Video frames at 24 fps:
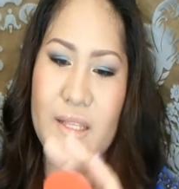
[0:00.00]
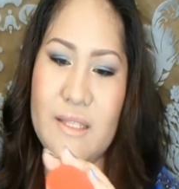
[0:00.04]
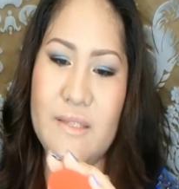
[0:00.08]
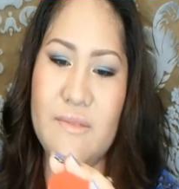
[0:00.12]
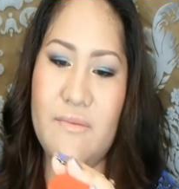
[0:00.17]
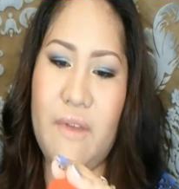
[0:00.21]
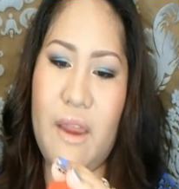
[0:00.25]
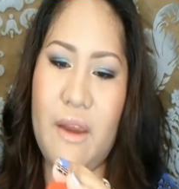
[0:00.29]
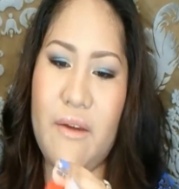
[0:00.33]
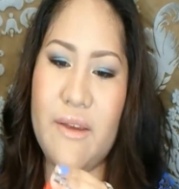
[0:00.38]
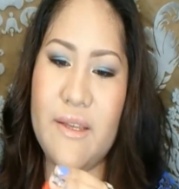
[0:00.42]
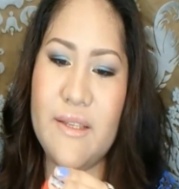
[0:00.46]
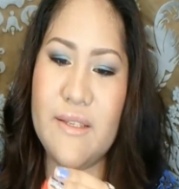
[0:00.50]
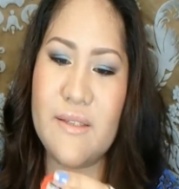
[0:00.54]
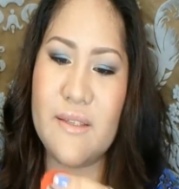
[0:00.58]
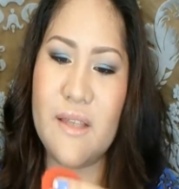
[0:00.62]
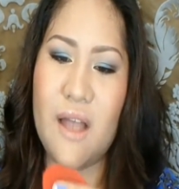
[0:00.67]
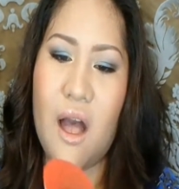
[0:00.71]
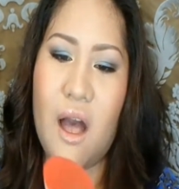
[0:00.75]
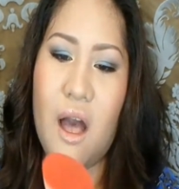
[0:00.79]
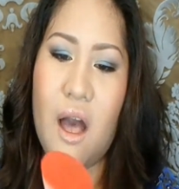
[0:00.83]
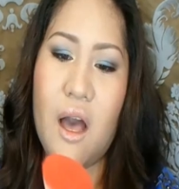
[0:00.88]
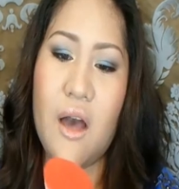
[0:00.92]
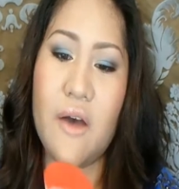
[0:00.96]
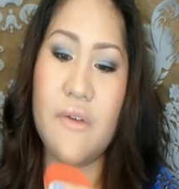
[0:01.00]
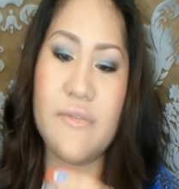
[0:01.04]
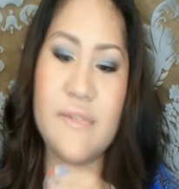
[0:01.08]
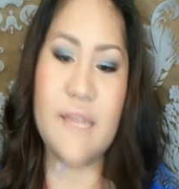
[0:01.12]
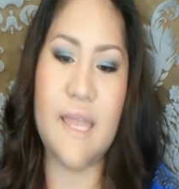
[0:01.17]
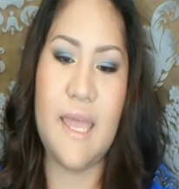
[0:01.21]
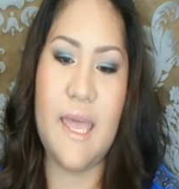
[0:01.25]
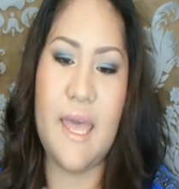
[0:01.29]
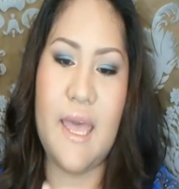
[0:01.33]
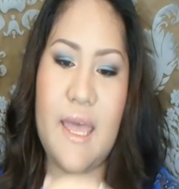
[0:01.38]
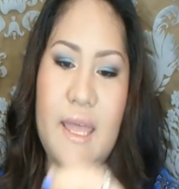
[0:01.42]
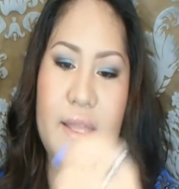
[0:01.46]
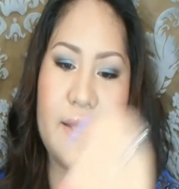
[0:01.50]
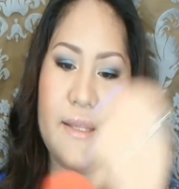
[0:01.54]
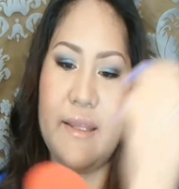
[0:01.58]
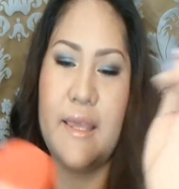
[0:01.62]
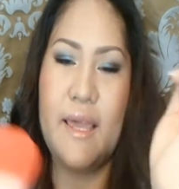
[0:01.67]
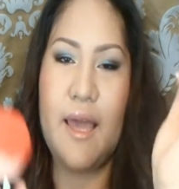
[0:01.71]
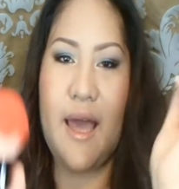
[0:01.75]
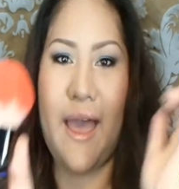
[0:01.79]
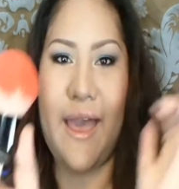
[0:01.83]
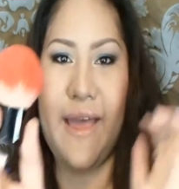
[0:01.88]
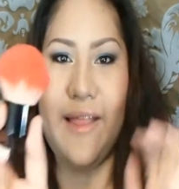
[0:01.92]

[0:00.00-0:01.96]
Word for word: It's very soft, and yeah,